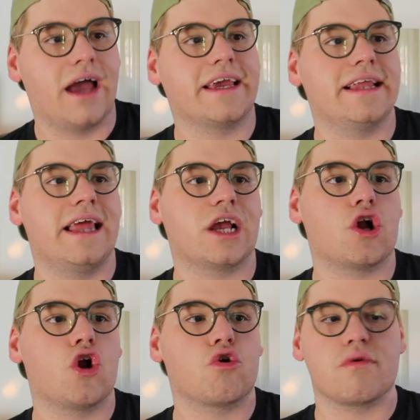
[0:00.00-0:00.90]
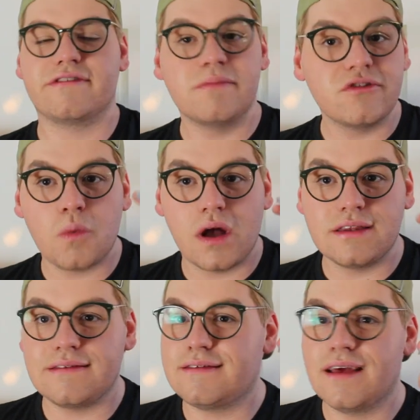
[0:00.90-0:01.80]
I get like Christmas
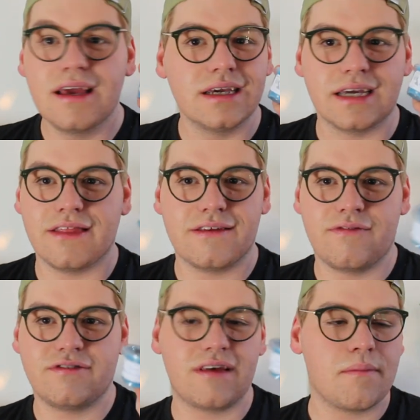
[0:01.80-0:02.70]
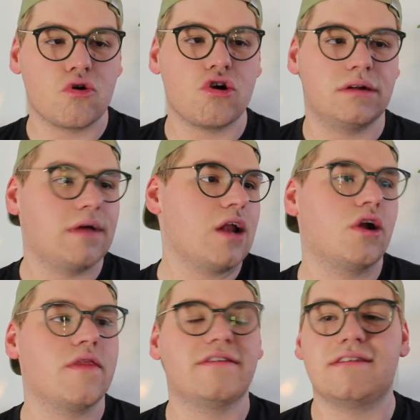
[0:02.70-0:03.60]
ones in the summer, and I don't
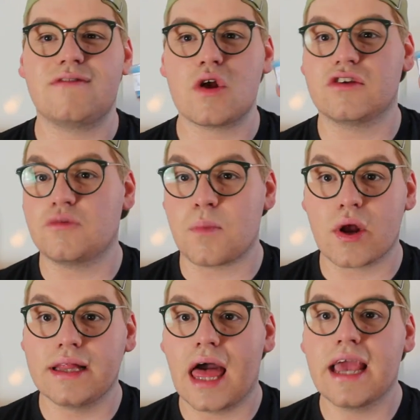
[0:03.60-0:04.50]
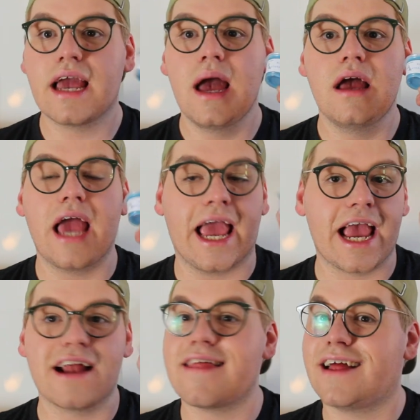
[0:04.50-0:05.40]
know, this is very spring-like,
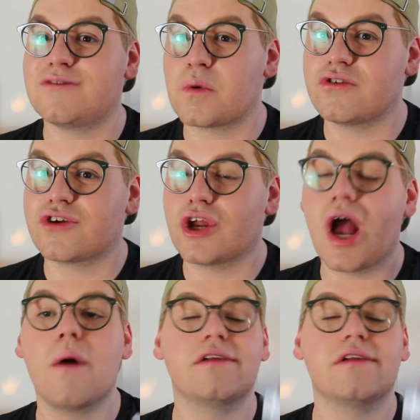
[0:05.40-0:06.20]
and that's where it's gonna go.